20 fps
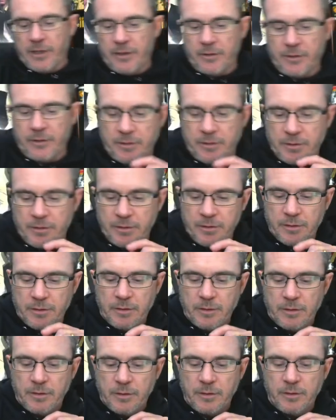good.
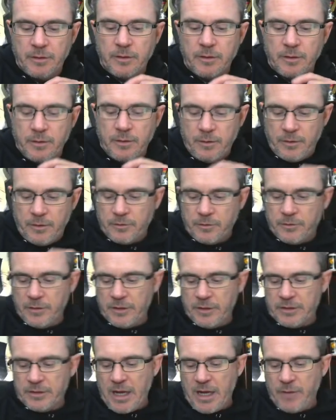To
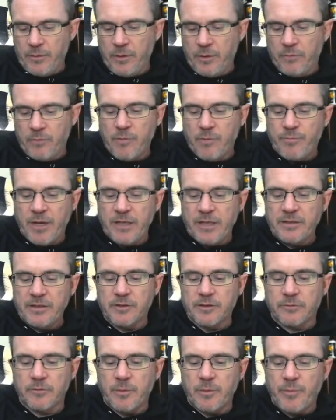the tower,
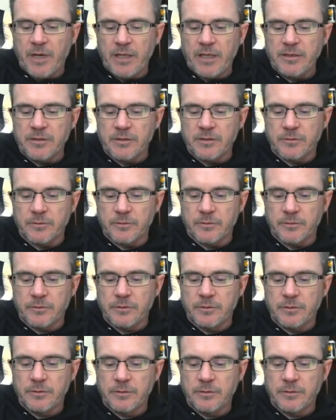Rapunzel, Rapunzel.